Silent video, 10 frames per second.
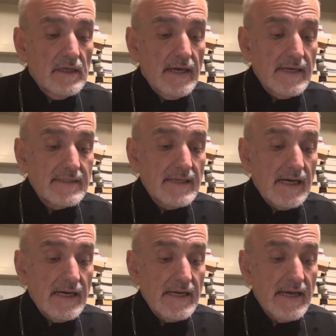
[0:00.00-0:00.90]
As
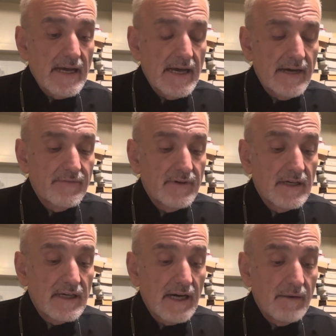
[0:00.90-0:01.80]
I have
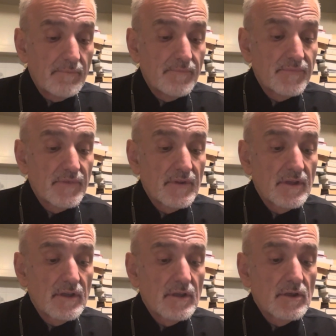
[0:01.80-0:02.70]
come
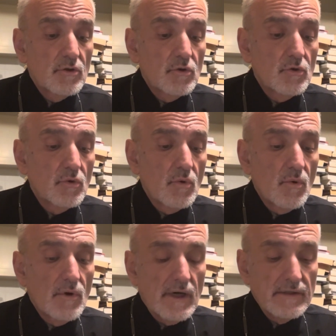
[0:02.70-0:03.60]

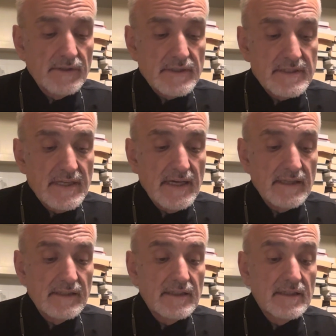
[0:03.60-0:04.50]
to
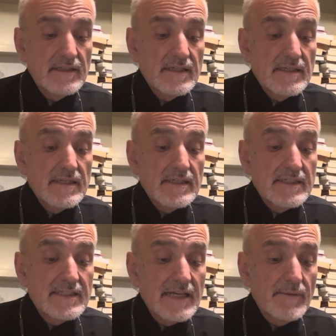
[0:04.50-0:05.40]
understand
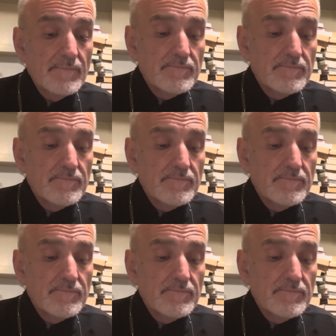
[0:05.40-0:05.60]
some